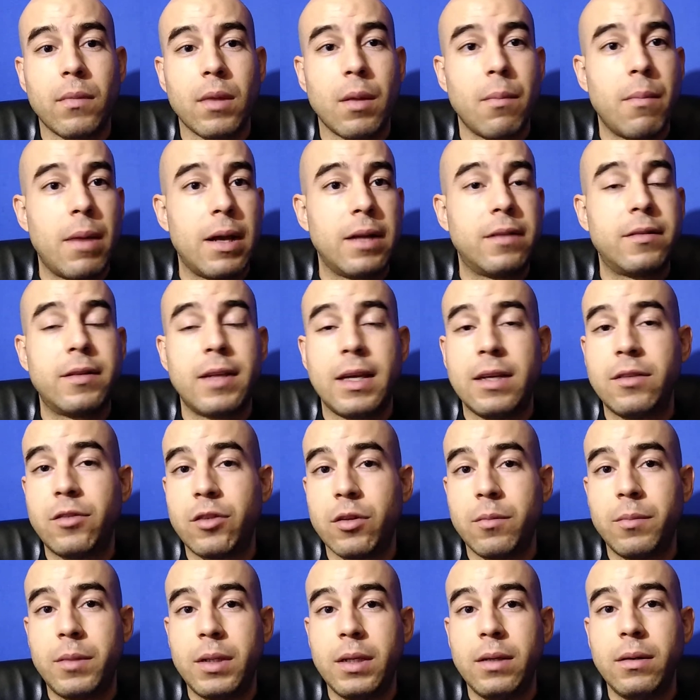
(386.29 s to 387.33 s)
might say
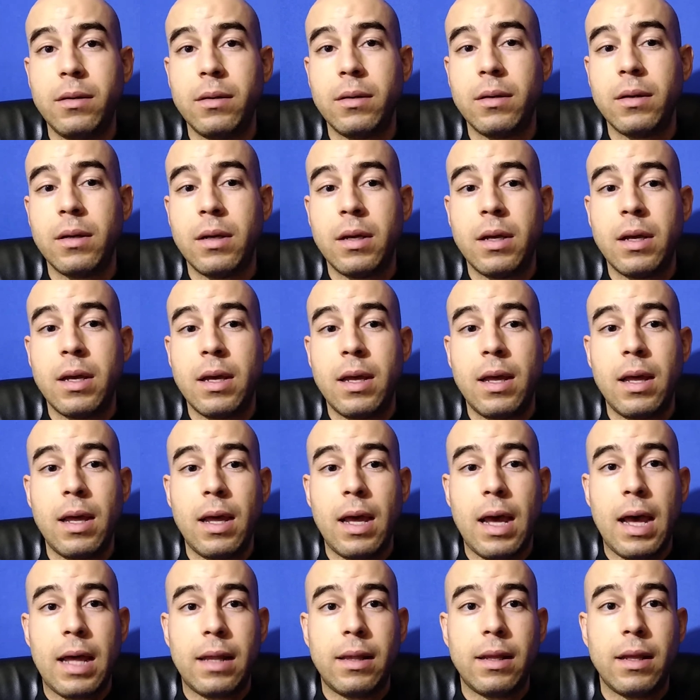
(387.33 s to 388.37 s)
something
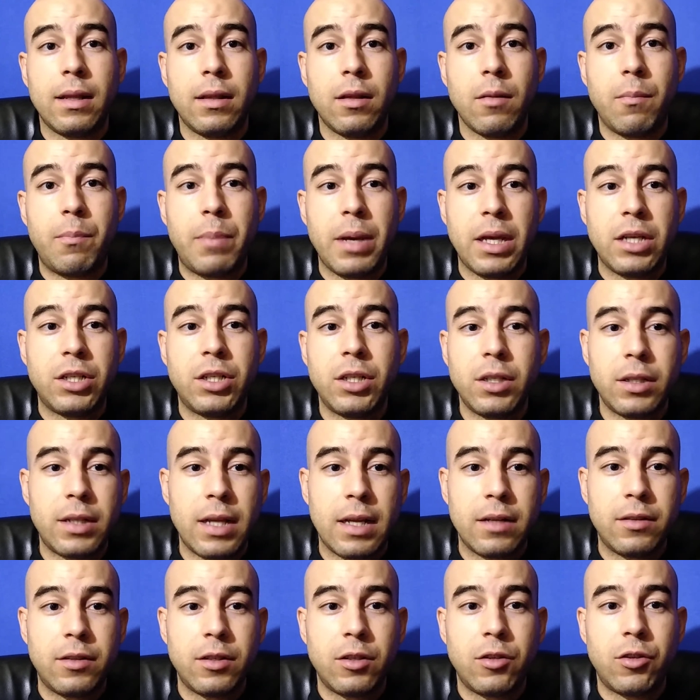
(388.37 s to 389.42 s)
and then the patient
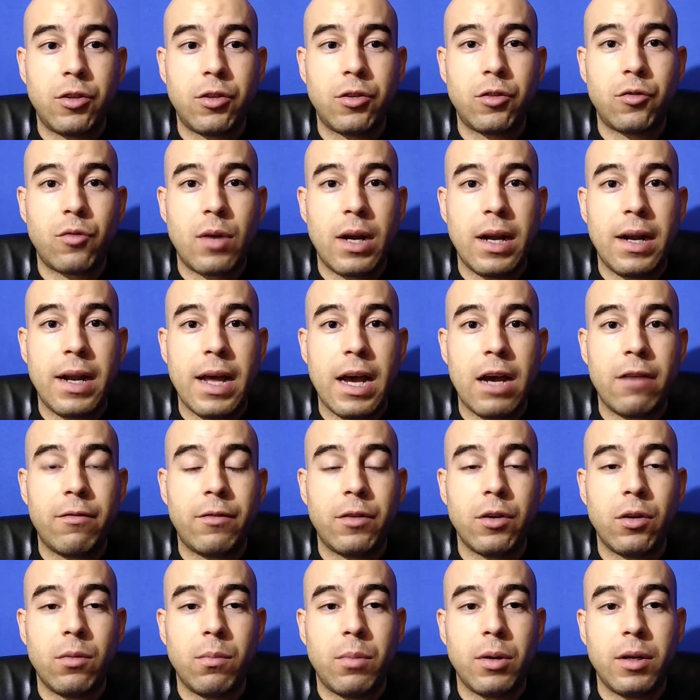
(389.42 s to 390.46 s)
answers right
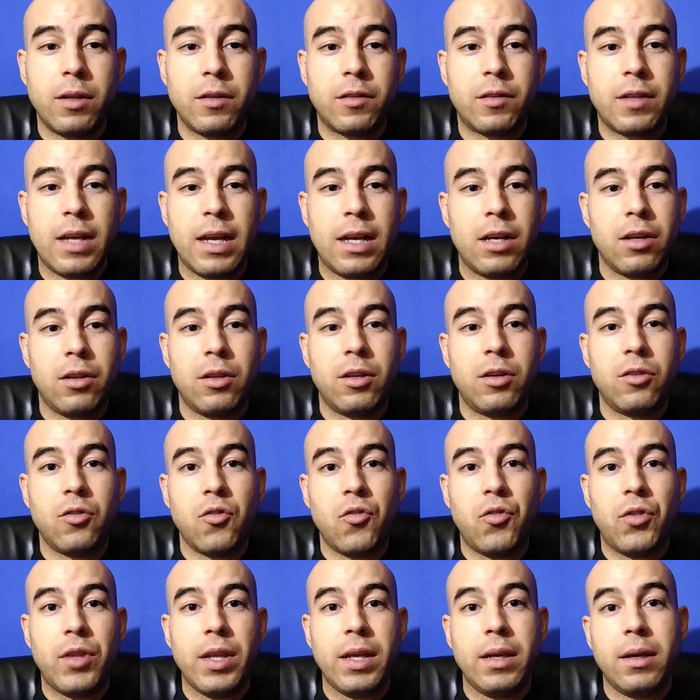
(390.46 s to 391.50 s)
after, but it's like a
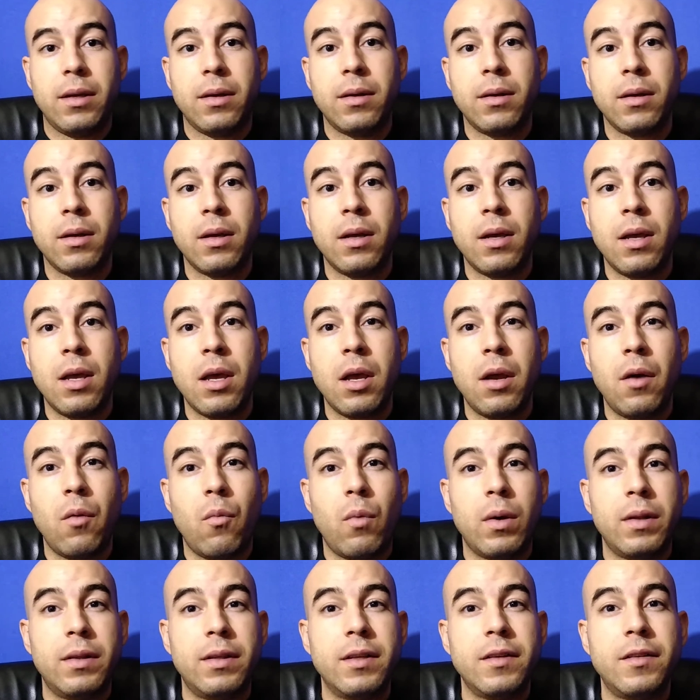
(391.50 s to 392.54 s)
little thing.
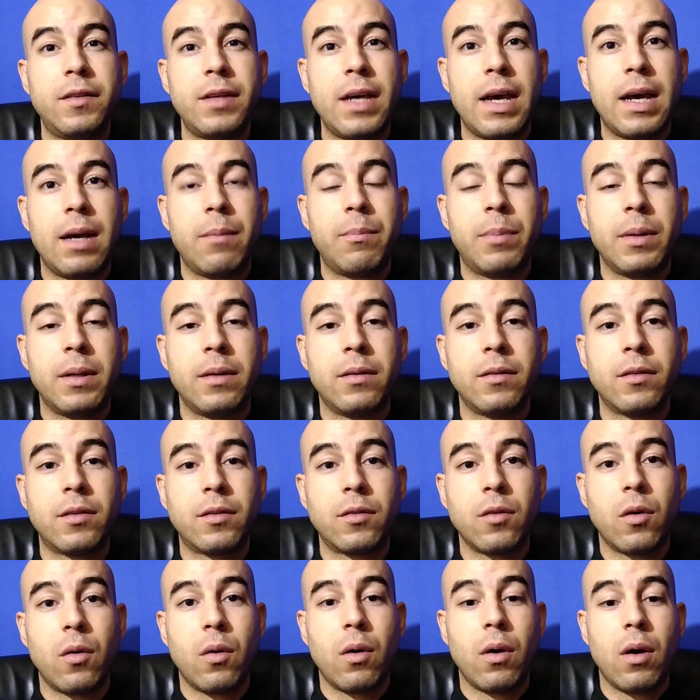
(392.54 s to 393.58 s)
When this happens,
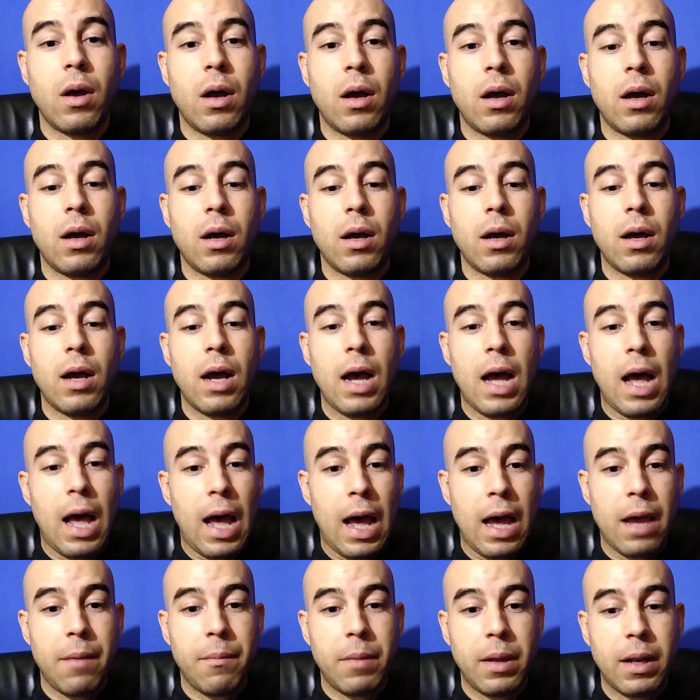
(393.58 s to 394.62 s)

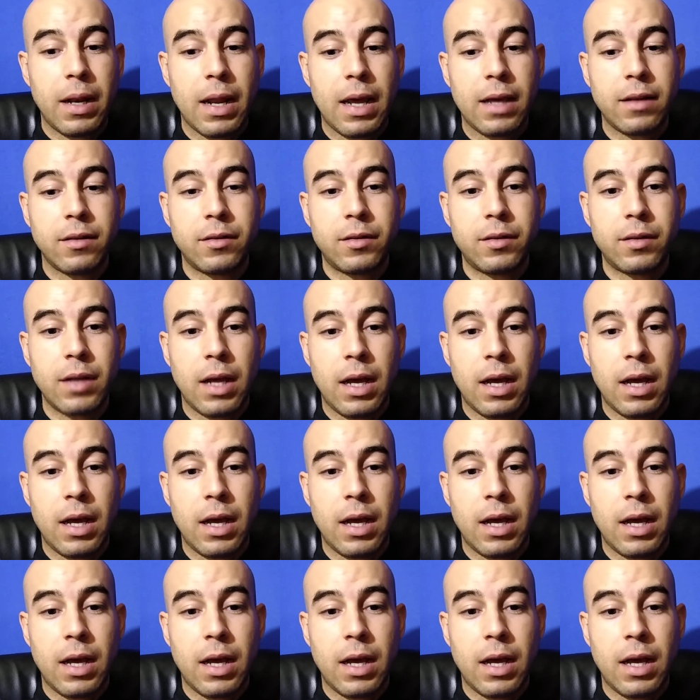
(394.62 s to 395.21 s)
I mean, I